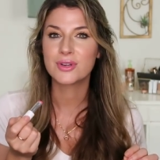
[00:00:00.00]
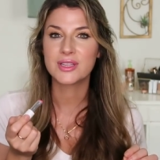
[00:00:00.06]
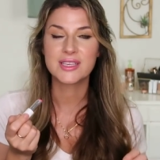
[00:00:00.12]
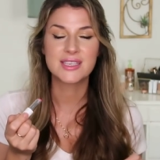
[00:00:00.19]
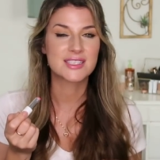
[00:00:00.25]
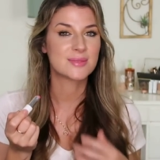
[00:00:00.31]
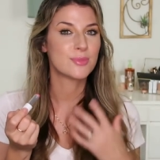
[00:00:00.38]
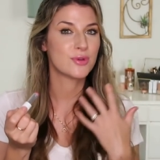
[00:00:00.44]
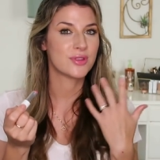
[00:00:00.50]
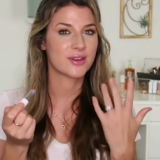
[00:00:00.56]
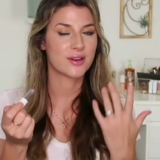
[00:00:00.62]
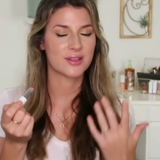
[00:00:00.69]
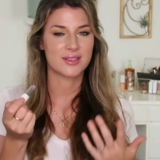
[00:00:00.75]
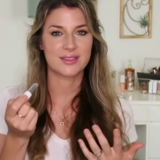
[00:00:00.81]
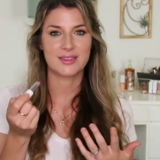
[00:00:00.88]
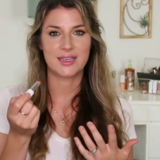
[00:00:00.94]
really
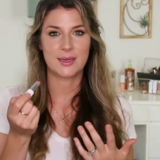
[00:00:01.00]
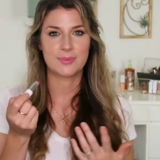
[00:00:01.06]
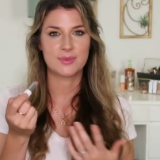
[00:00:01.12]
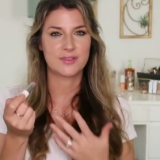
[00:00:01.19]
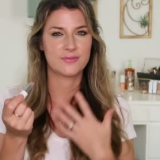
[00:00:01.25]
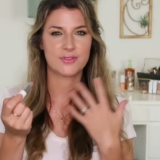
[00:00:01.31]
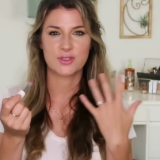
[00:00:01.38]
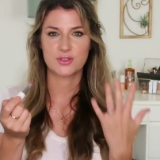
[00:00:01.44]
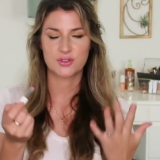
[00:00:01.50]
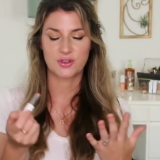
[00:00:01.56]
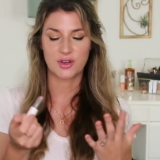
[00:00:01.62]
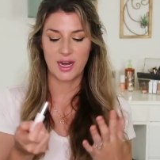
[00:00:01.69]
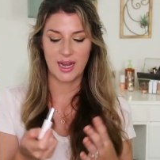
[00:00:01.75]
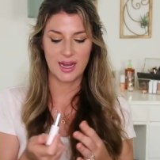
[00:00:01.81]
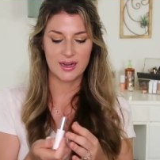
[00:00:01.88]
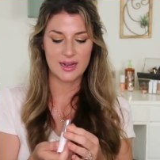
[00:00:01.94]
smoothing on the lips feels
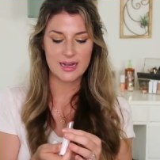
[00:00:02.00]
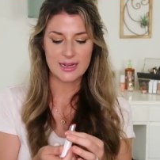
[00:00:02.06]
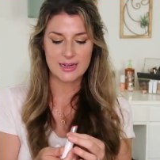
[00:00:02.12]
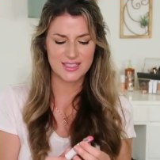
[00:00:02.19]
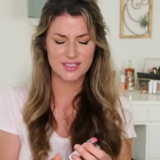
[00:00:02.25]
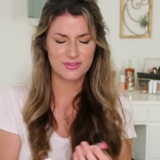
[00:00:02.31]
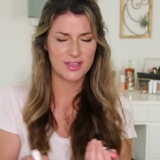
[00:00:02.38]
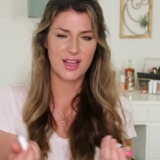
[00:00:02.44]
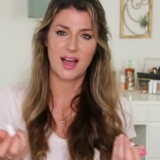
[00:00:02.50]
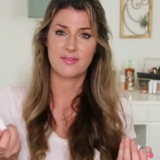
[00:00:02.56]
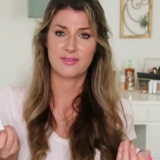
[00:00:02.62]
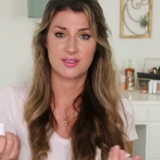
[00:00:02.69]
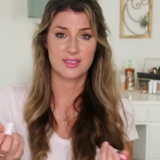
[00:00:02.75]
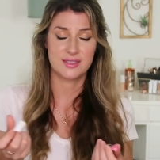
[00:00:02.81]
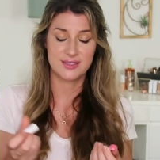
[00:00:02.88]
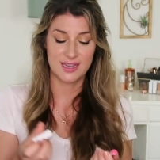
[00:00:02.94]
great it doesn't really
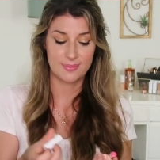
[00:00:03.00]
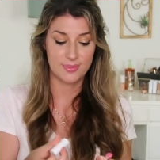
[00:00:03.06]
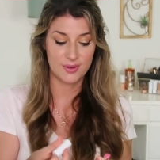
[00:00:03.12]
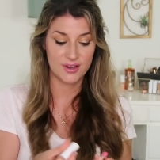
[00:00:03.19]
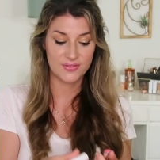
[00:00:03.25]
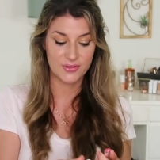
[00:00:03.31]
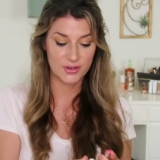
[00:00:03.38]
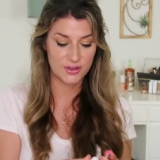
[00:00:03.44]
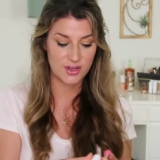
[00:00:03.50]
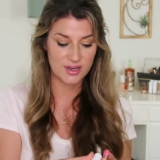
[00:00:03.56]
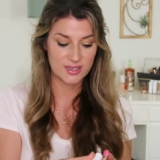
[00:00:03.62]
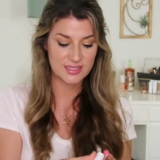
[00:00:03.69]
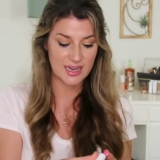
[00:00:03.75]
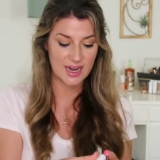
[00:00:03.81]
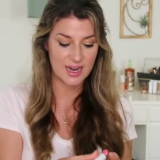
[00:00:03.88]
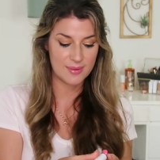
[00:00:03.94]
obviously stay put for a
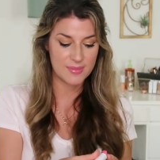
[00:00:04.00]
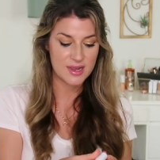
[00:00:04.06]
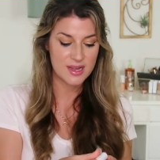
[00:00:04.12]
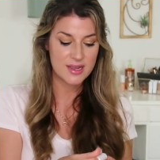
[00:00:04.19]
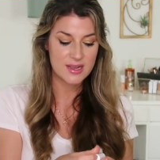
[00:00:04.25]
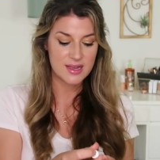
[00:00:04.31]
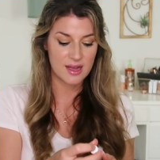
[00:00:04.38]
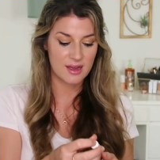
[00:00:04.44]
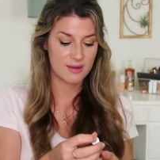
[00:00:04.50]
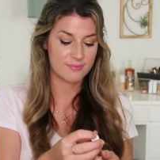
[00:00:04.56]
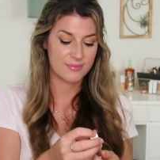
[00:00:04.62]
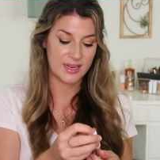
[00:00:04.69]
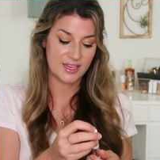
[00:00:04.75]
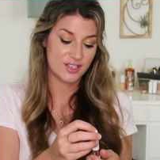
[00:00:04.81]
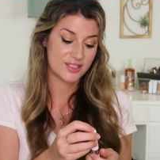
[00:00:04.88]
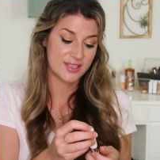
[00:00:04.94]
long time
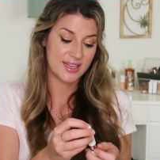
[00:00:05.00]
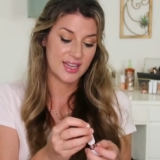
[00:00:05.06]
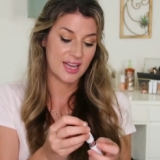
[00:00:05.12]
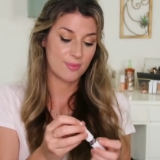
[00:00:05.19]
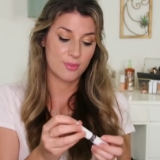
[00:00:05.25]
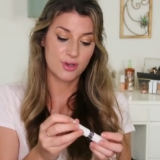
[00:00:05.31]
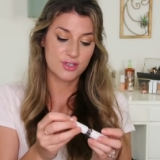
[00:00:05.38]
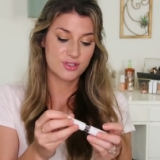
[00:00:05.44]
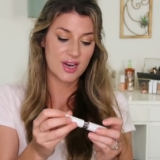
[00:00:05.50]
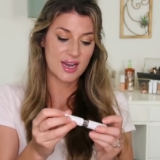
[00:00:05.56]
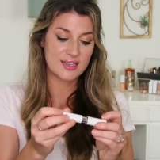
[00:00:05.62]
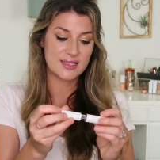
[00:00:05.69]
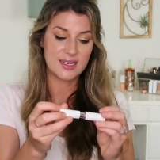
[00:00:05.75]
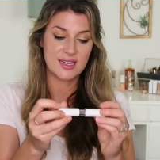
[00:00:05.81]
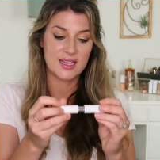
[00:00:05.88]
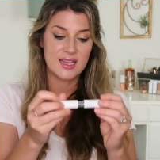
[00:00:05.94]
um, but i just like how
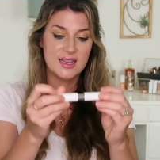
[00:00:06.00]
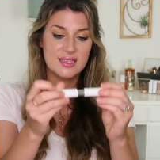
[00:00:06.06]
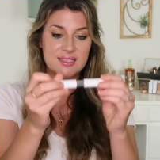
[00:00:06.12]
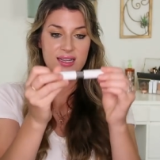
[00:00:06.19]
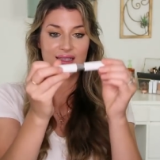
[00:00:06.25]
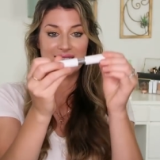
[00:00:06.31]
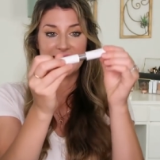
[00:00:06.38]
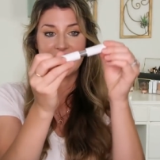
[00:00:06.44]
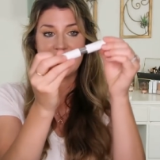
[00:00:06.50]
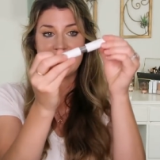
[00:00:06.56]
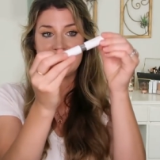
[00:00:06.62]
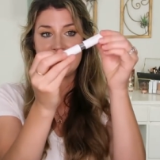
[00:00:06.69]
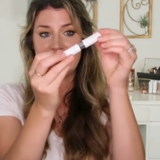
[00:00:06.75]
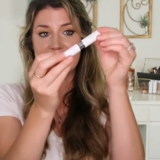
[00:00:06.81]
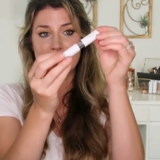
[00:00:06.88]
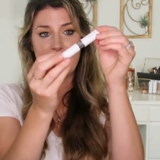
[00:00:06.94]
moisturizing it is it's in
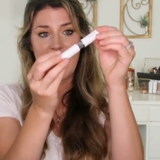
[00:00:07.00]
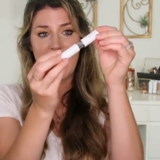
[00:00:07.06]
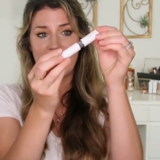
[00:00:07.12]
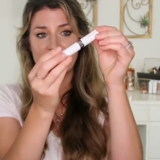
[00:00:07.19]
nice